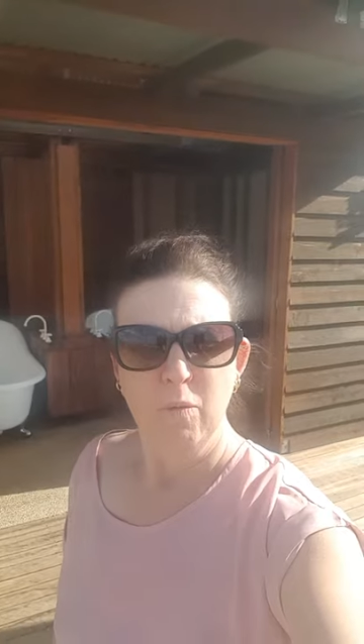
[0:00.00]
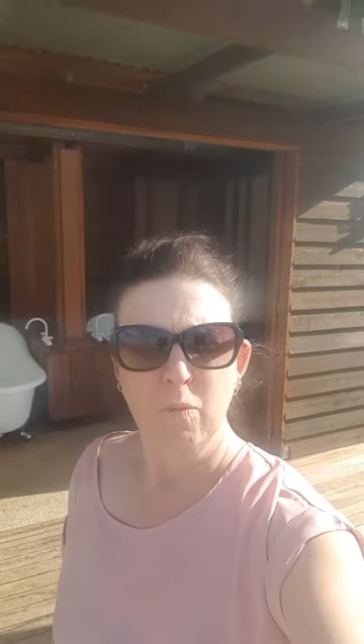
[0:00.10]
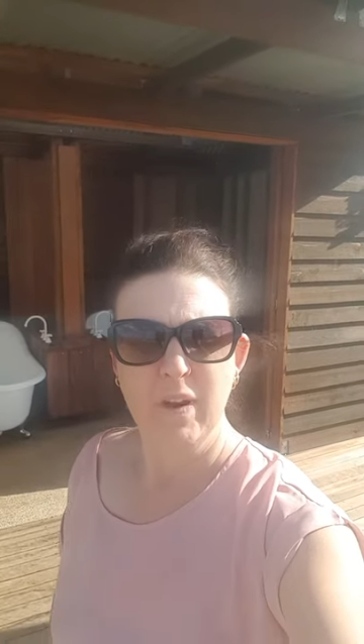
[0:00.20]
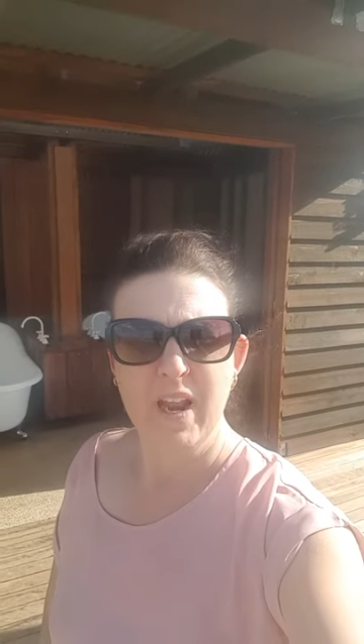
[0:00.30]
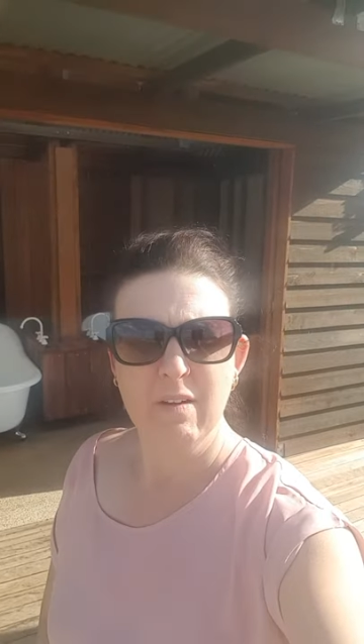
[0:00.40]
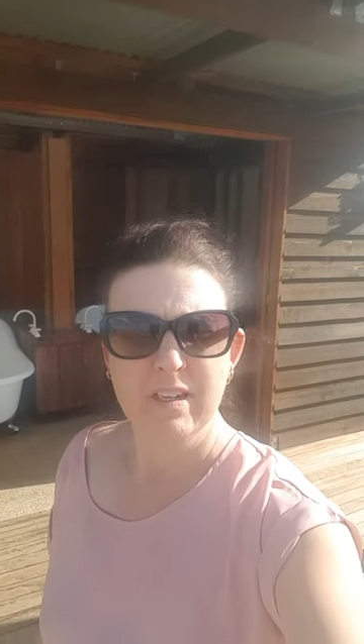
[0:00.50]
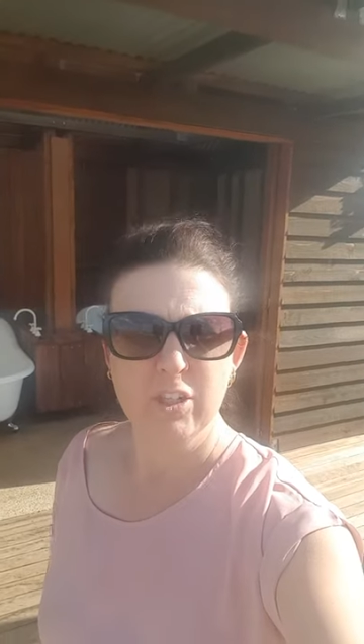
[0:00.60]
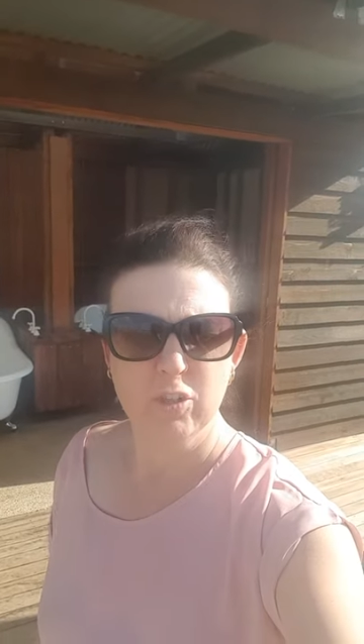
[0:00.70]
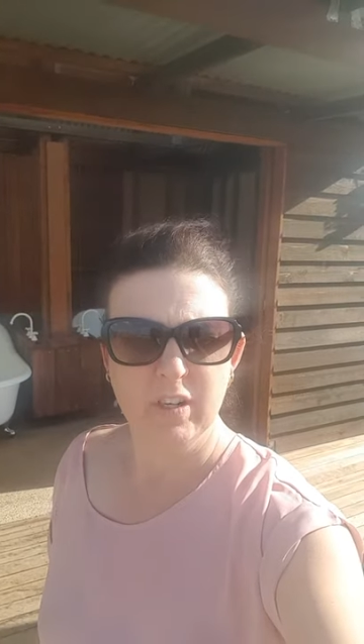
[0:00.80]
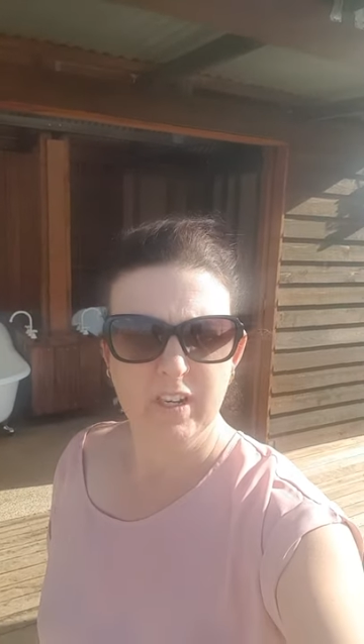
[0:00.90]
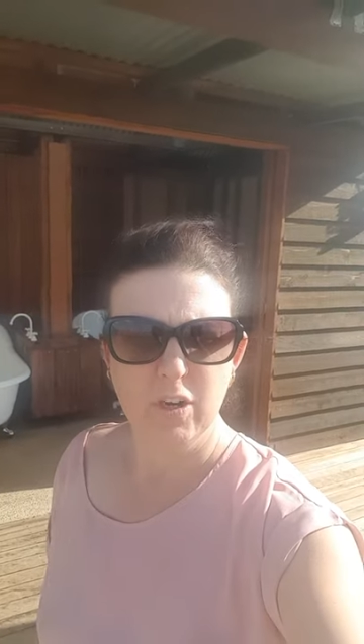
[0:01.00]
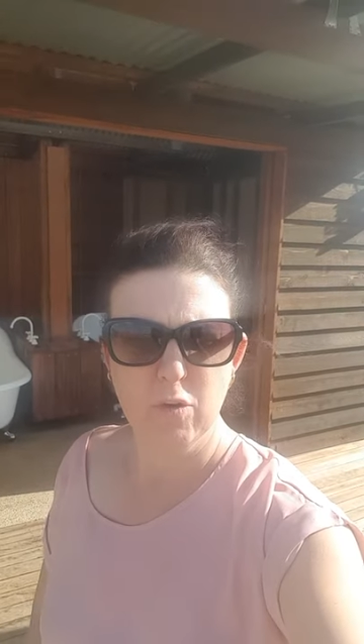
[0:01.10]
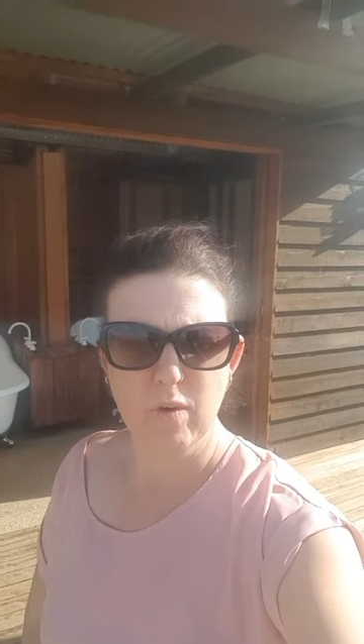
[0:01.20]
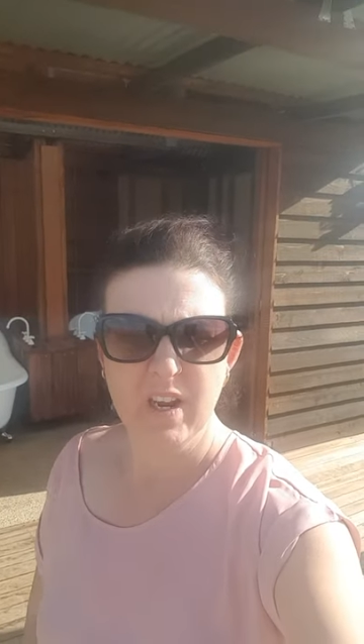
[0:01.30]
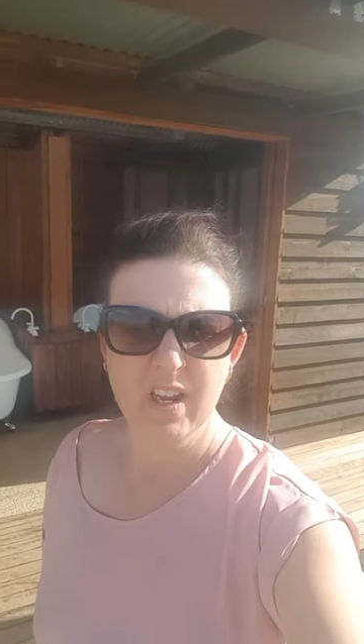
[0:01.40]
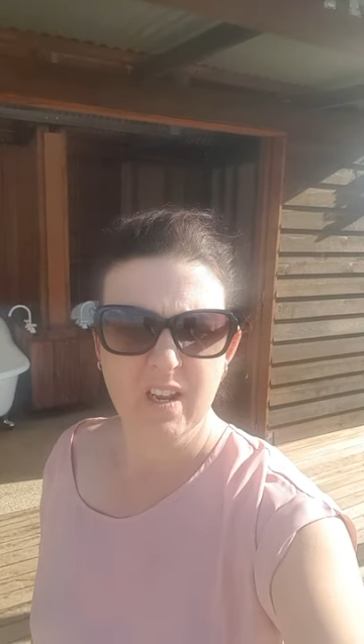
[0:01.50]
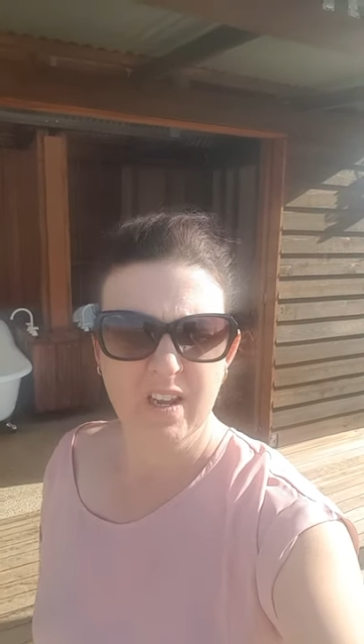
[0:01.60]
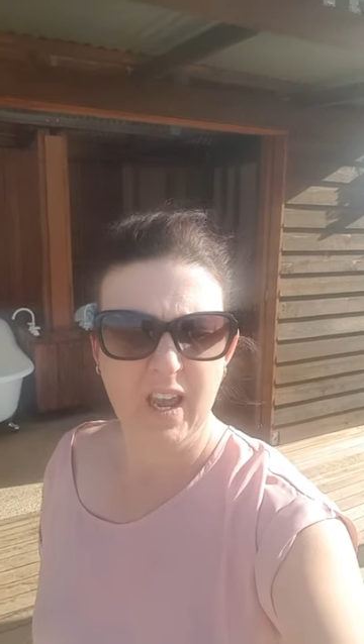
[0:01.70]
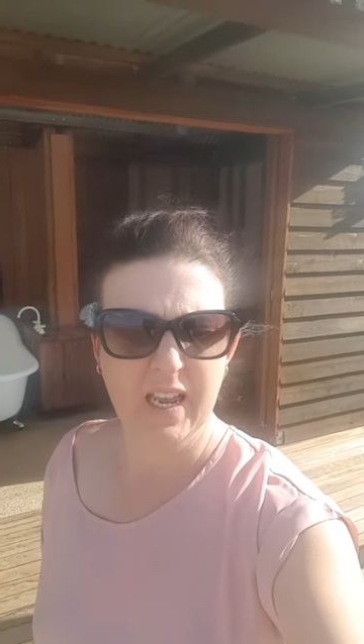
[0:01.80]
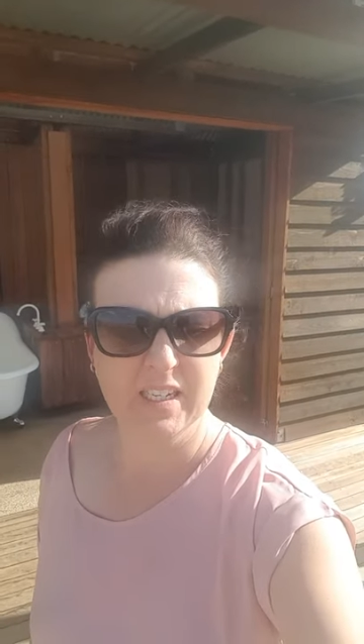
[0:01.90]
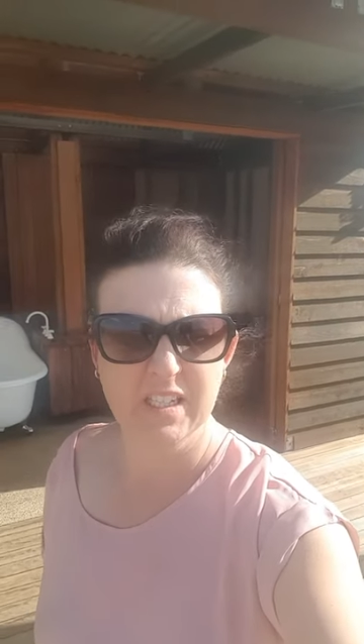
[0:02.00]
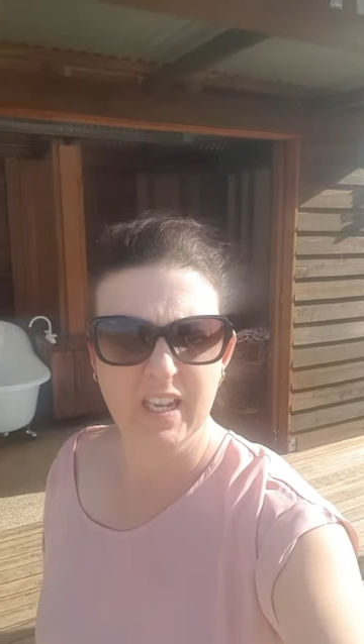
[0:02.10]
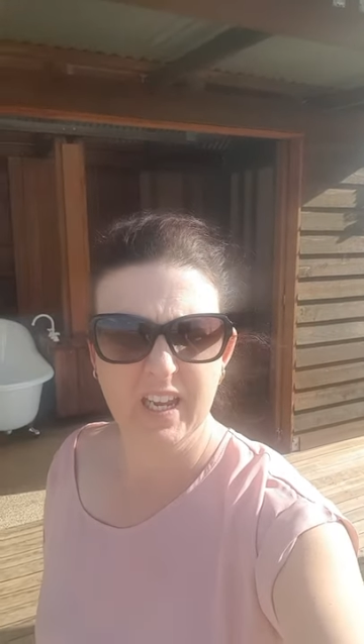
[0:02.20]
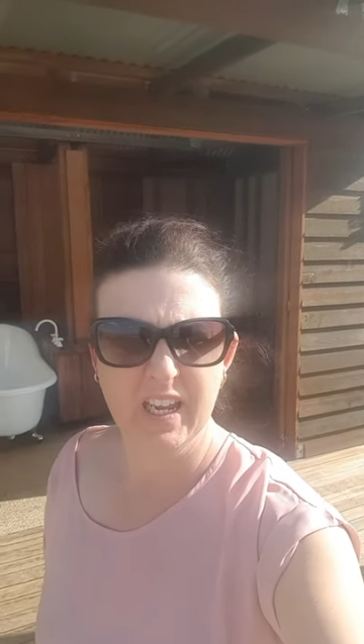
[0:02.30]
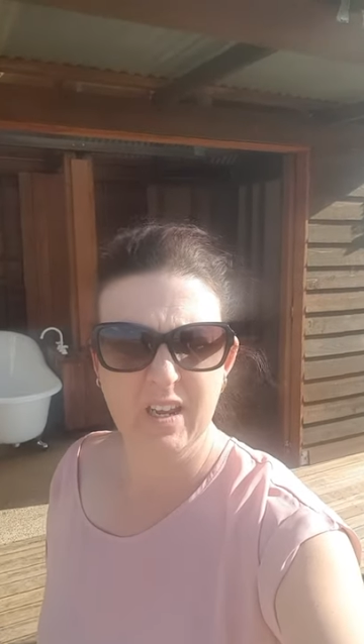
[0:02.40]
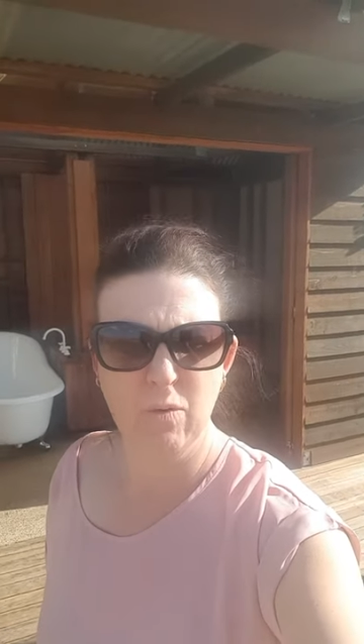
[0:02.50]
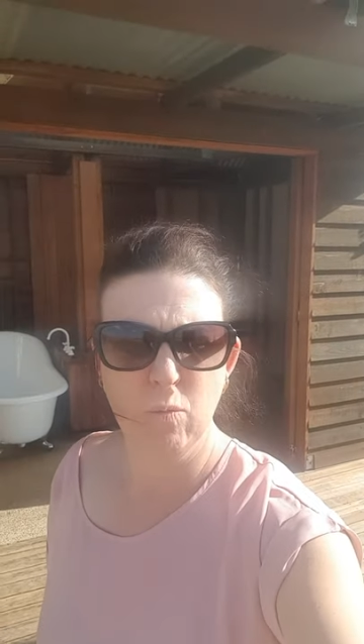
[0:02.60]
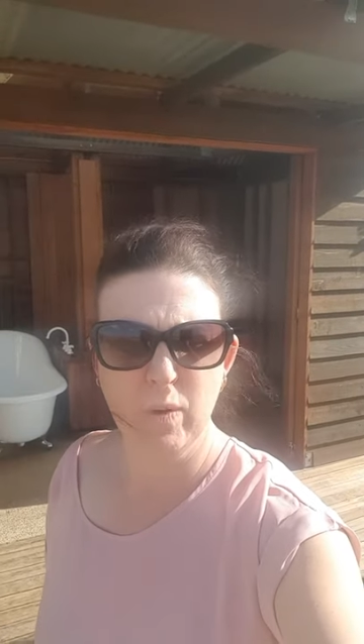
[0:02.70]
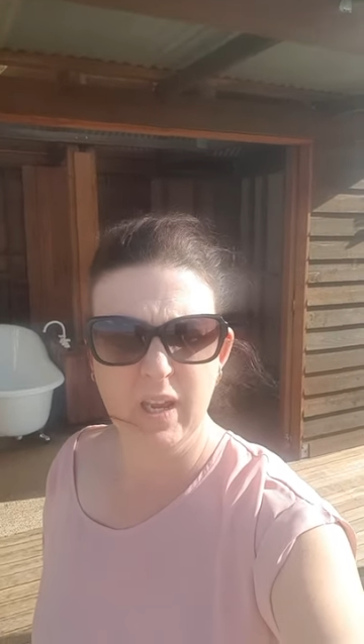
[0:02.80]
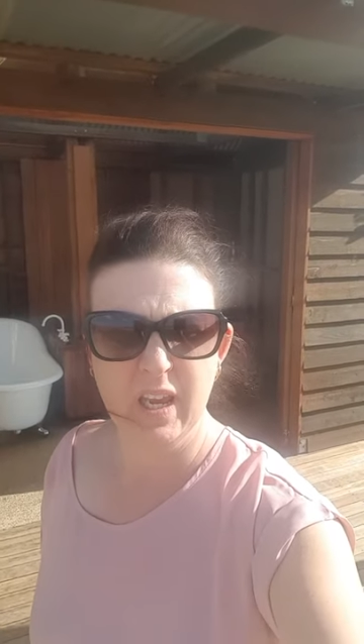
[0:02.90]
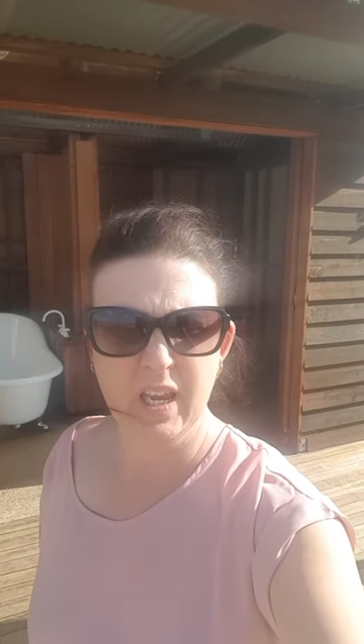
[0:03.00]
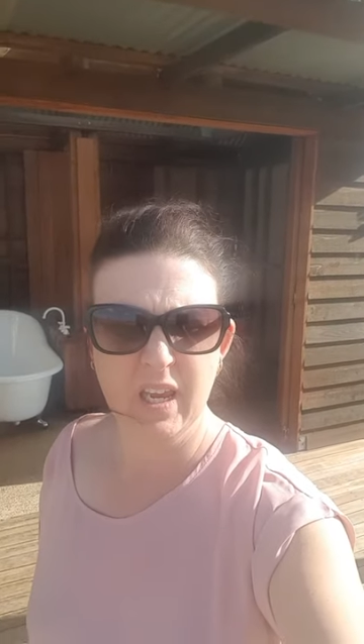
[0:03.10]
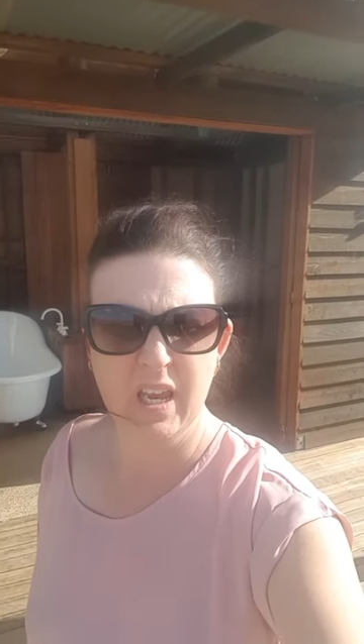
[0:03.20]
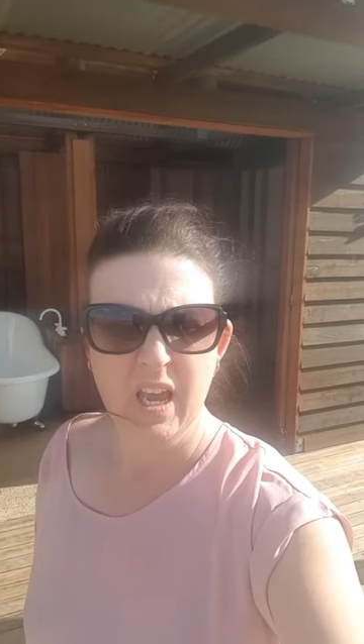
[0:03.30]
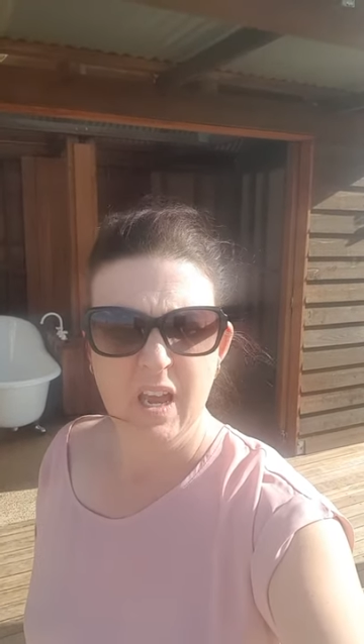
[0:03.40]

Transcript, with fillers: We're now in Julia Creek and today we